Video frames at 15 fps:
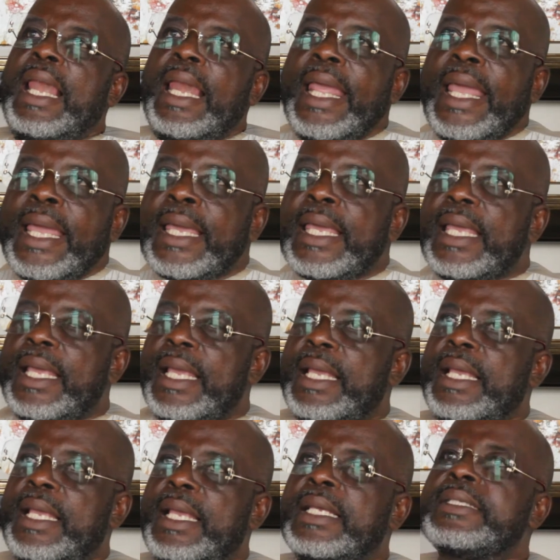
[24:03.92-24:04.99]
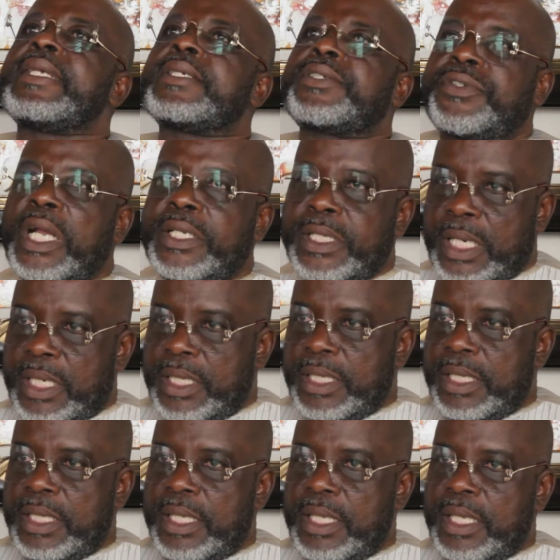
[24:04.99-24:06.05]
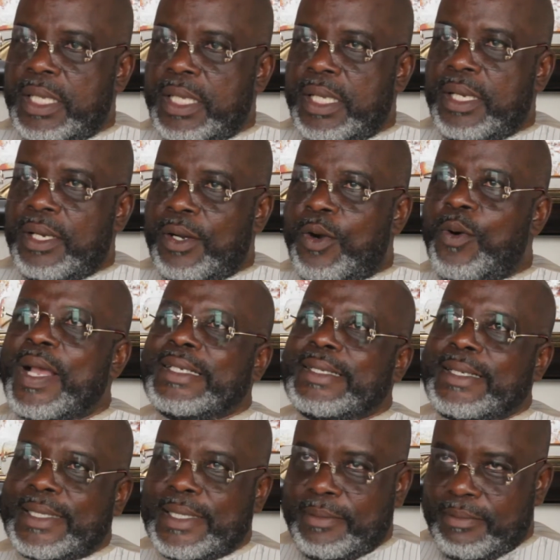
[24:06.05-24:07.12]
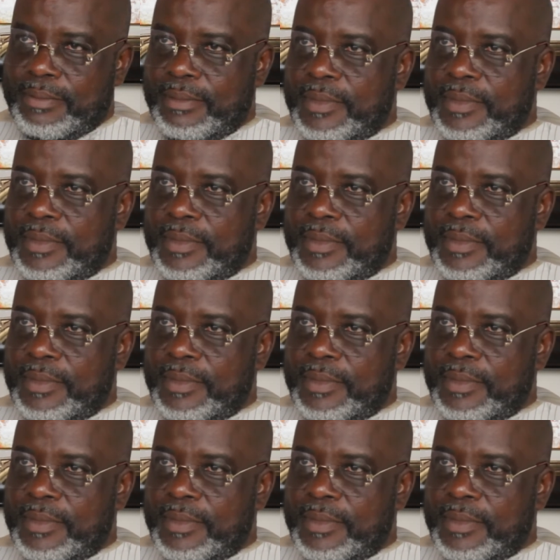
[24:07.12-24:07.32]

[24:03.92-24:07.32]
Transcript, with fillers: league is a structure or a system.